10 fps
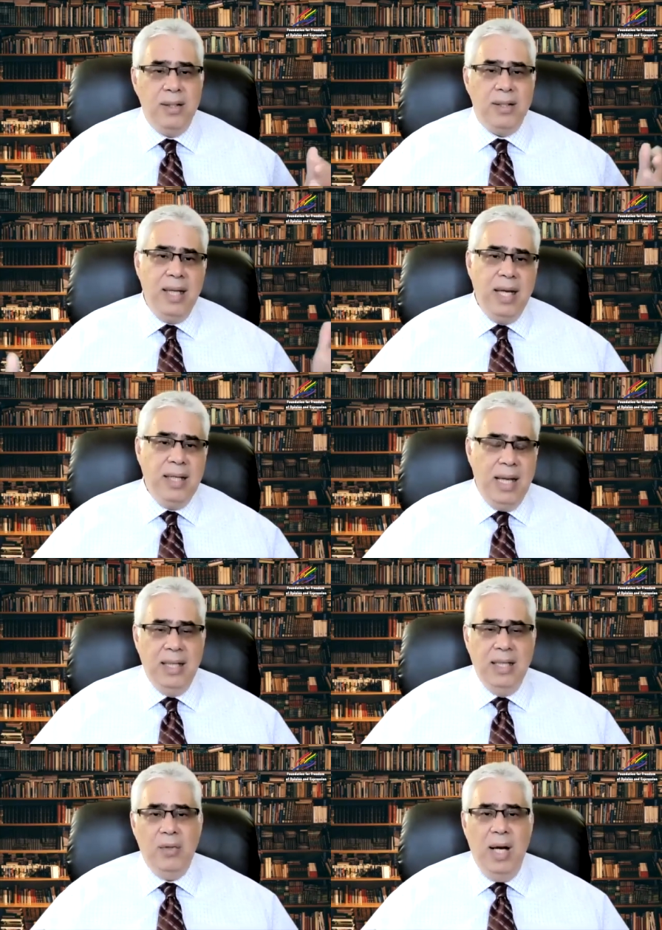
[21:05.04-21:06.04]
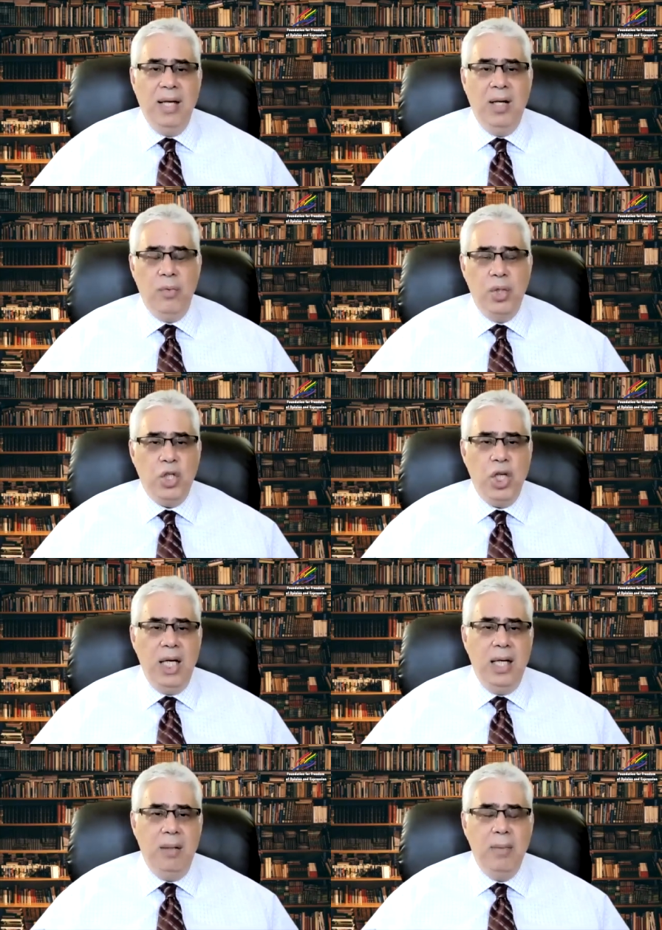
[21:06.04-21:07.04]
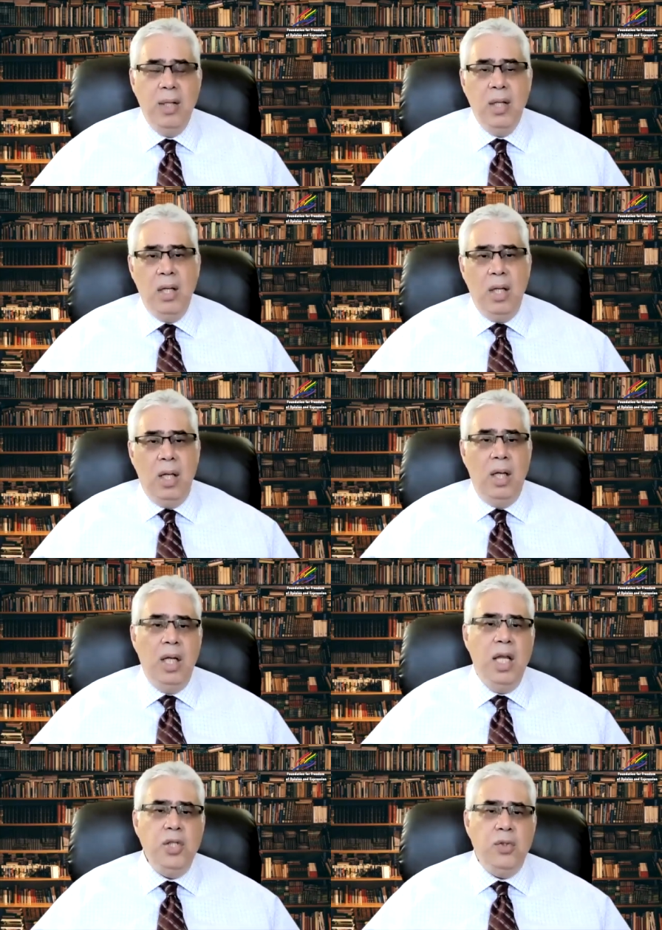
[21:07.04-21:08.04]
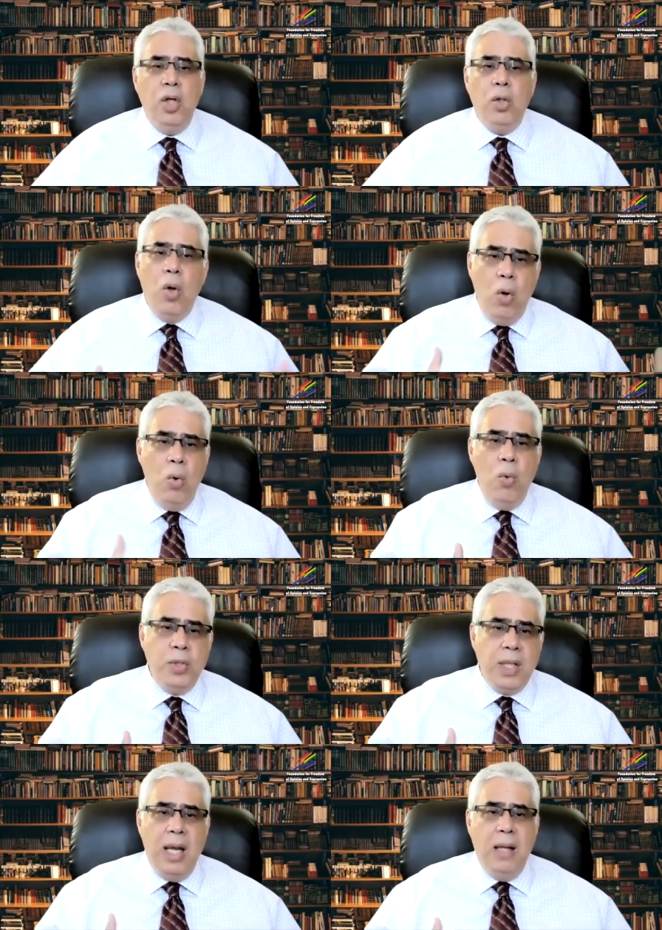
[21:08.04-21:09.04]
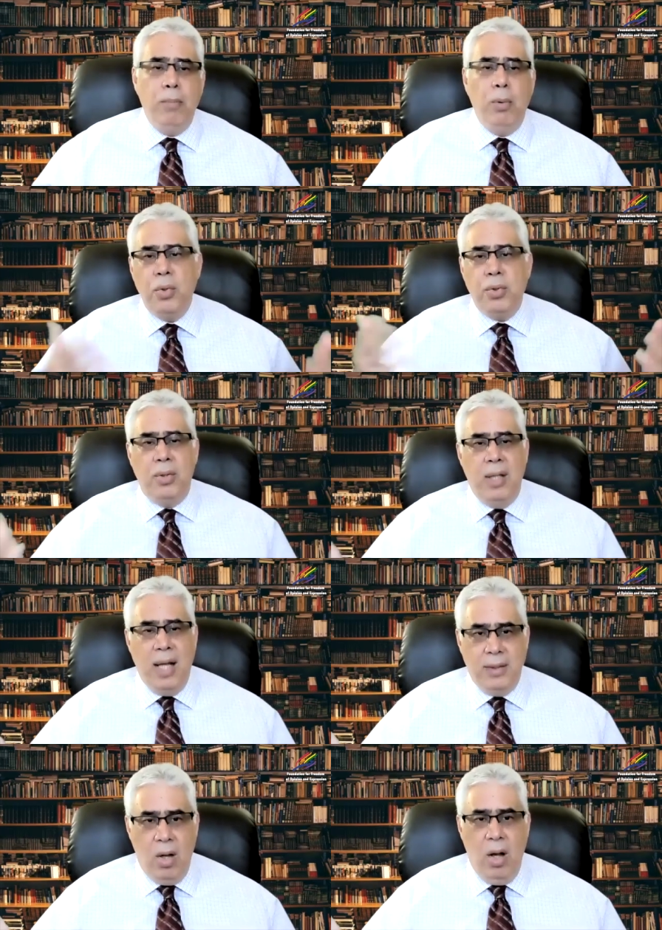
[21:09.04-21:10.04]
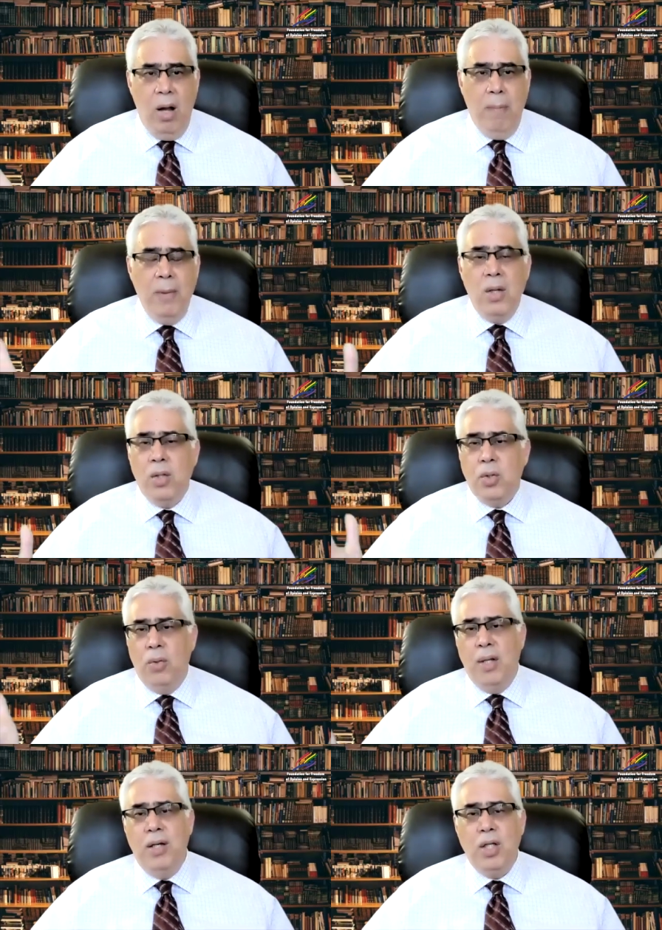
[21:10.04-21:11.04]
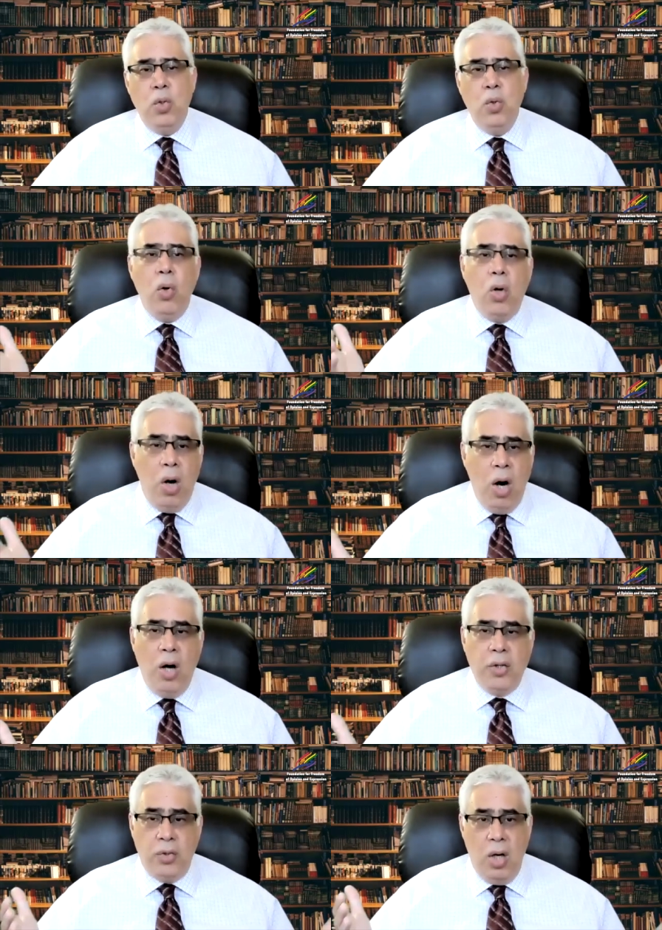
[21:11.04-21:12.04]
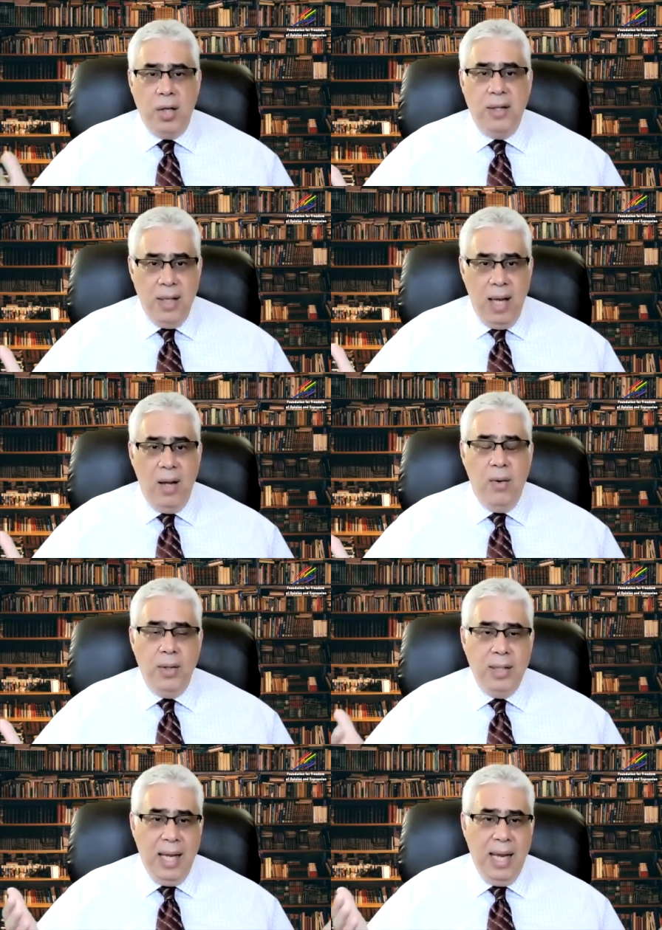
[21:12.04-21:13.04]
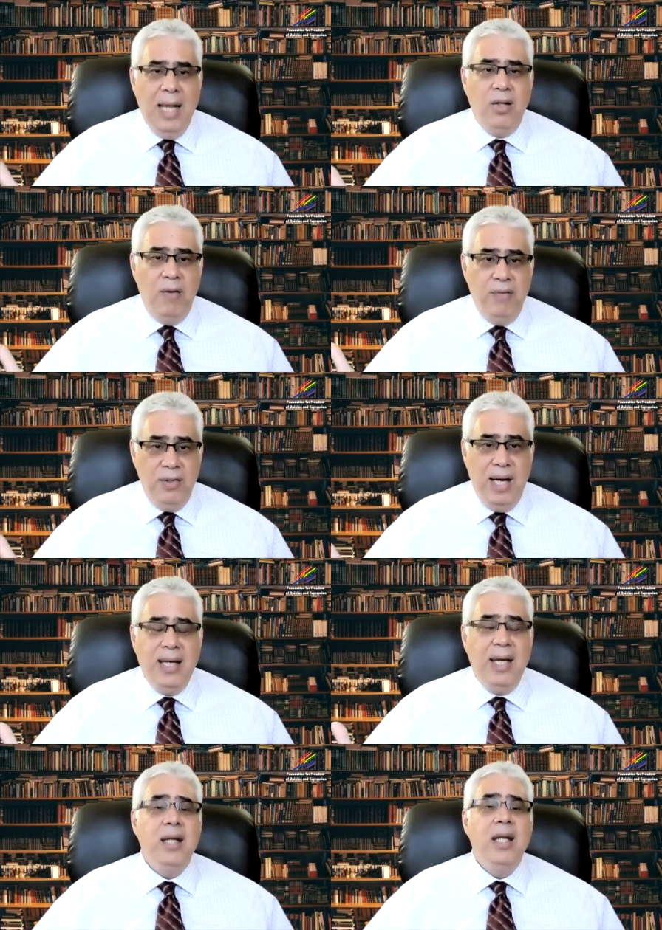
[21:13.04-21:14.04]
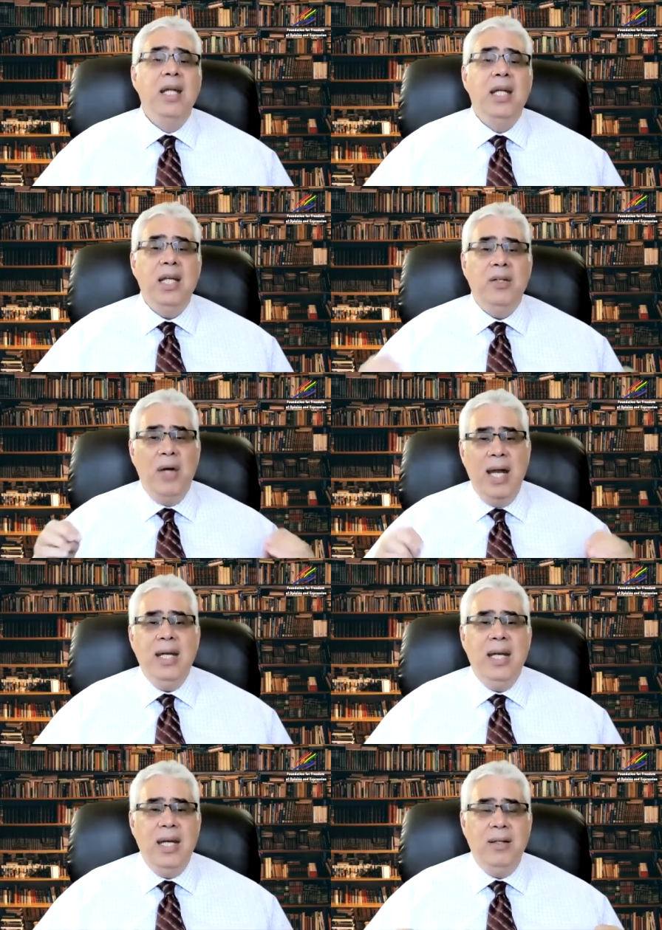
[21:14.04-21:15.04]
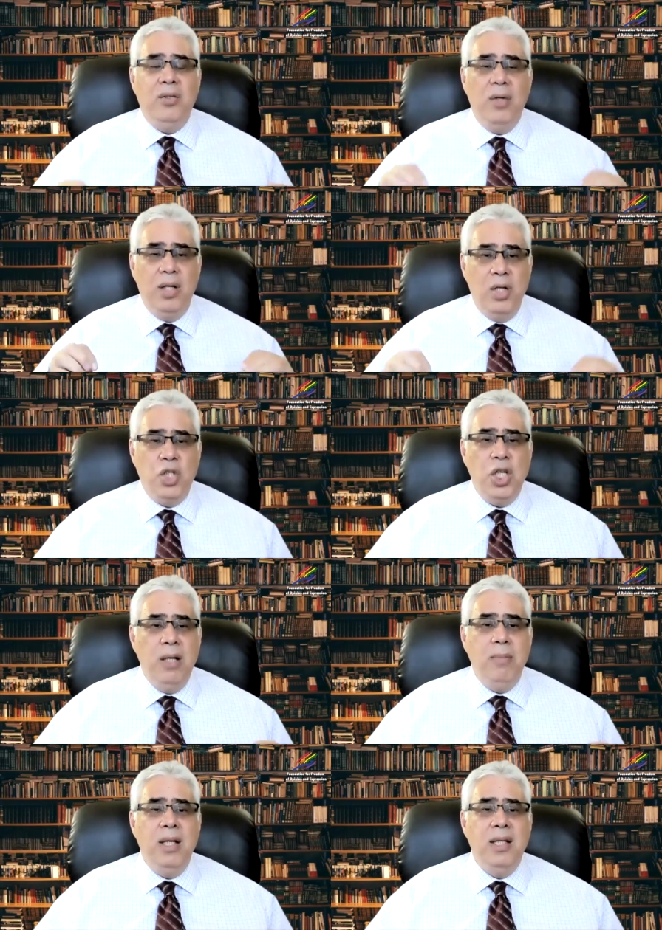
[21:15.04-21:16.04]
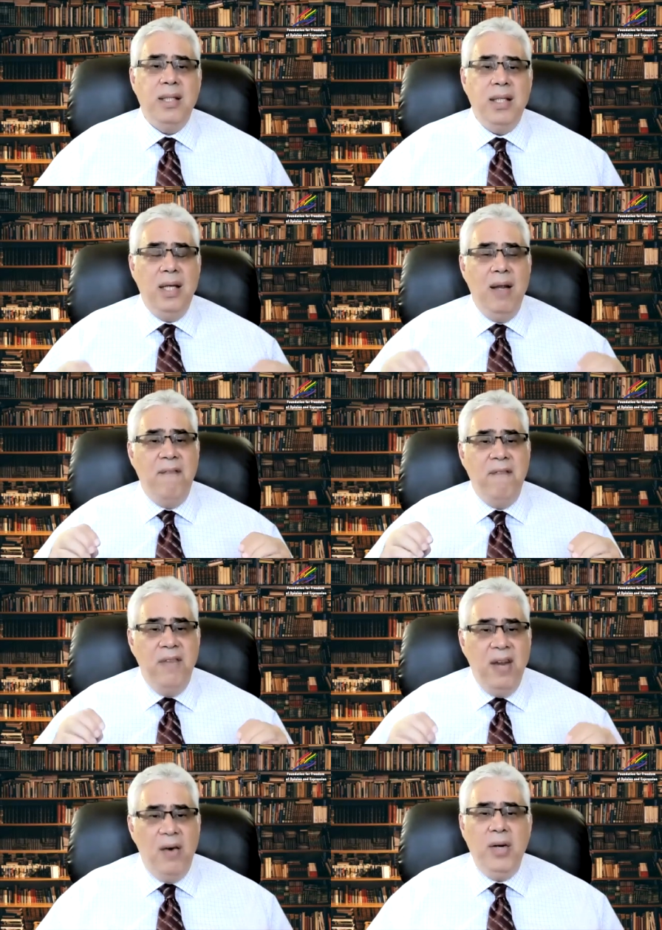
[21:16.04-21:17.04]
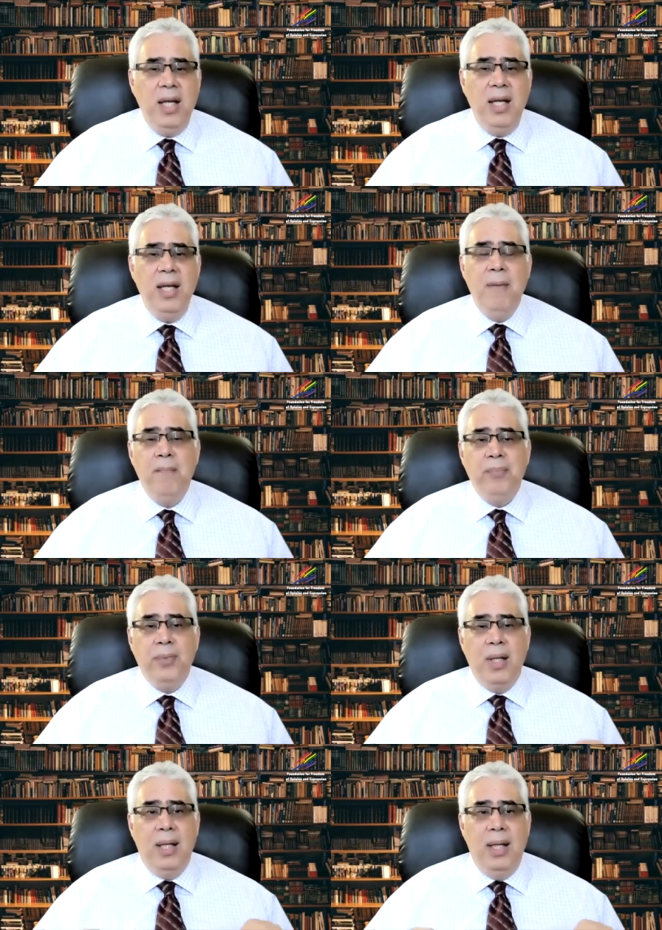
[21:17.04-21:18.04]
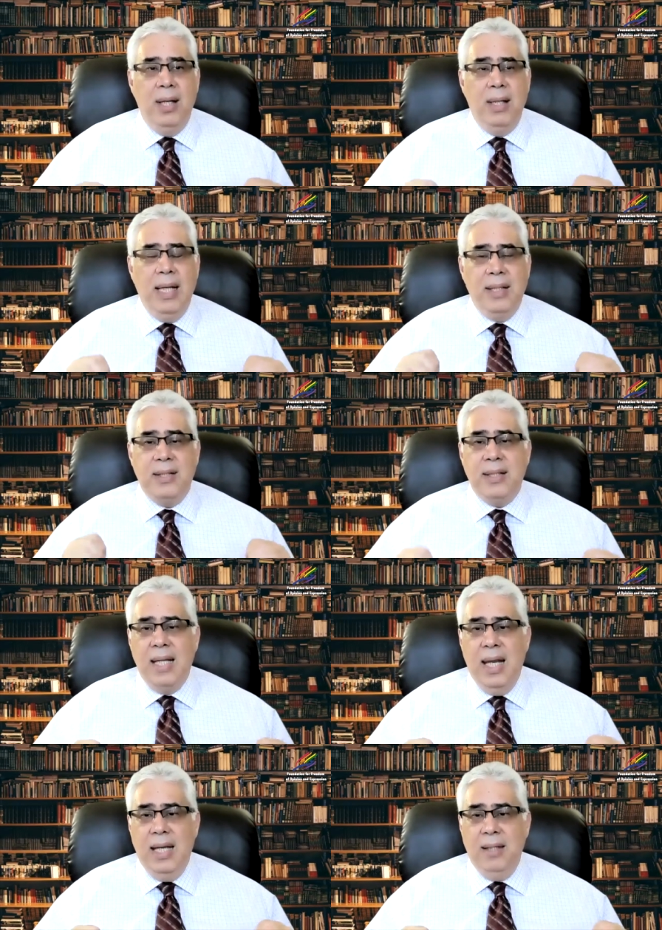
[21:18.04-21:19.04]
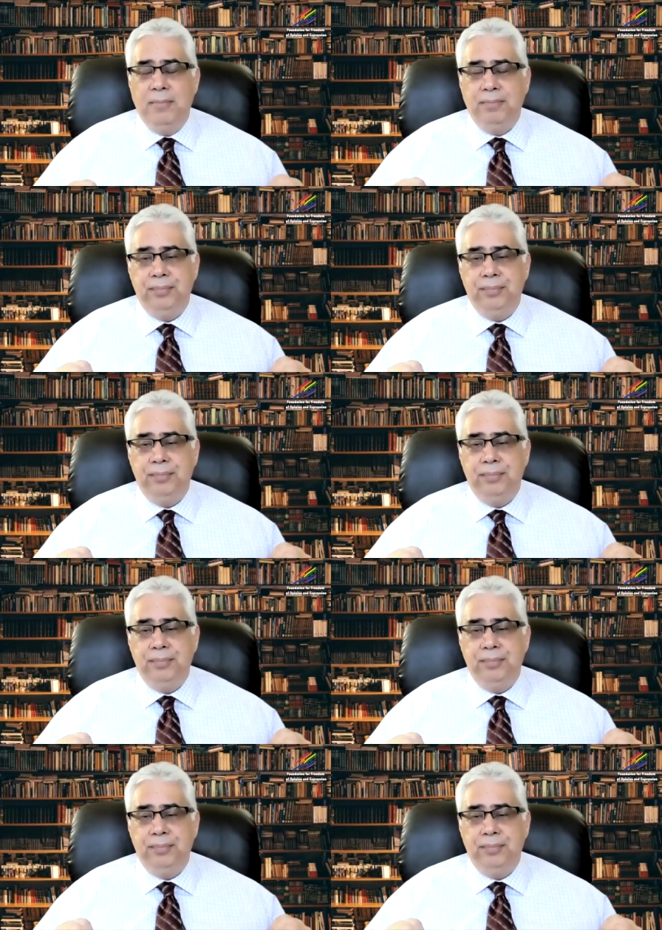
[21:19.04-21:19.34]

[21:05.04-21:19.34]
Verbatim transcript: States and Iranian regime, uh, Israel goes and blows that up. So there is no card right now in the hand of Iranian. Iranian regime is in a very, uh, let's say,